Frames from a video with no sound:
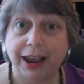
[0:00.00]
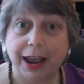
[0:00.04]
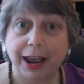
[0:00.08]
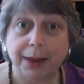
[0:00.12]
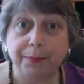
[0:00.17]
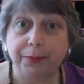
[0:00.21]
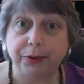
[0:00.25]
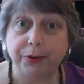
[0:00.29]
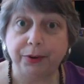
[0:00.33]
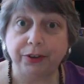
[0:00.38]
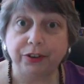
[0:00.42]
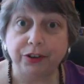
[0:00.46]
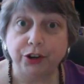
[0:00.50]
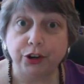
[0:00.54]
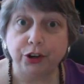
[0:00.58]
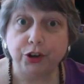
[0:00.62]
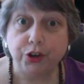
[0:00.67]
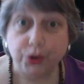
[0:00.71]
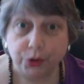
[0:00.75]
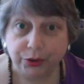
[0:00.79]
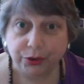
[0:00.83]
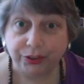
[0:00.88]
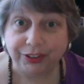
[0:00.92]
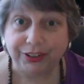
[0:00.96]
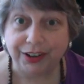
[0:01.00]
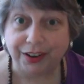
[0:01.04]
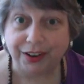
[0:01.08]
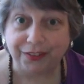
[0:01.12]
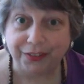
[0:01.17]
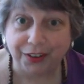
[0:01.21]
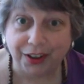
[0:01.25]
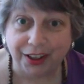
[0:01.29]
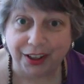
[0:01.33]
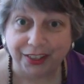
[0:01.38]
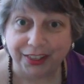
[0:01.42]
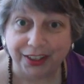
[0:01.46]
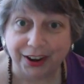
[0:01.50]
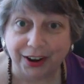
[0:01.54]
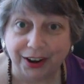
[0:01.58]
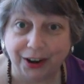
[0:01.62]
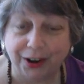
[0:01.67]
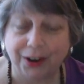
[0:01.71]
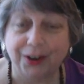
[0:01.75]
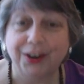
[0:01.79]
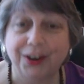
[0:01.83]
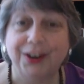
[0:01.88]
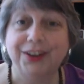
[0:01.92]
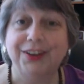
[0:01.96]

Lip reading: and put new stuff on there.